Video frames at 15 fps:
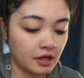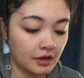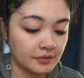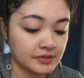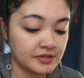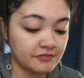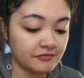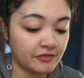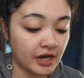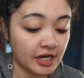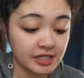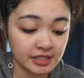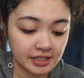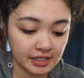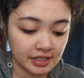I was
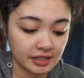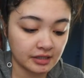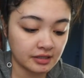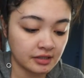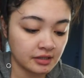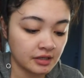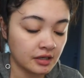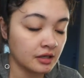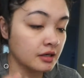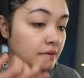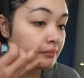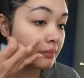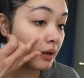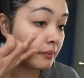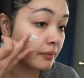invited
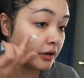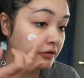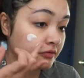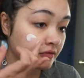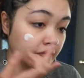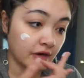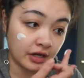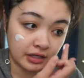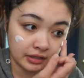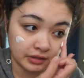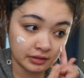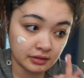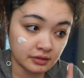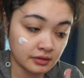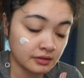by my
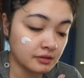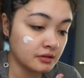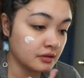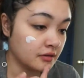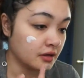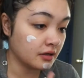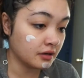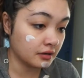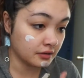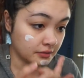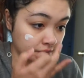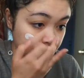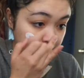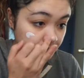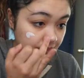friend,
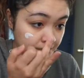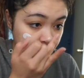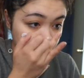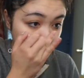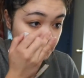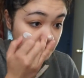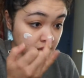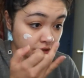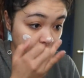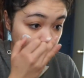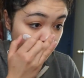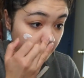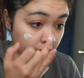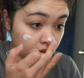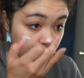
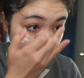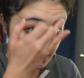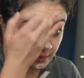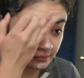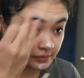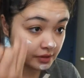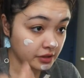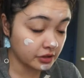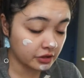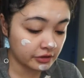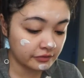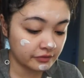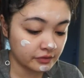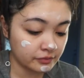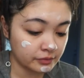so me and
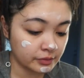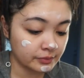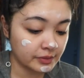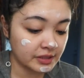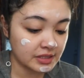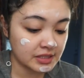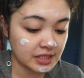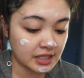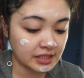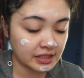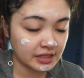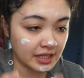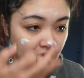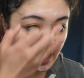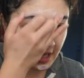Irving will be
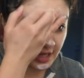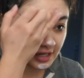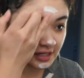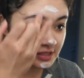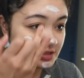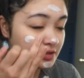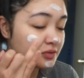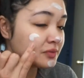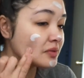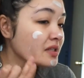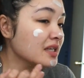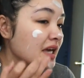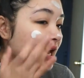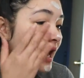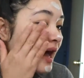attending that, and I don't
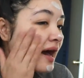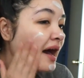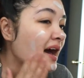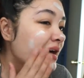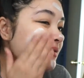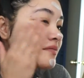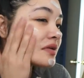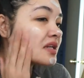really have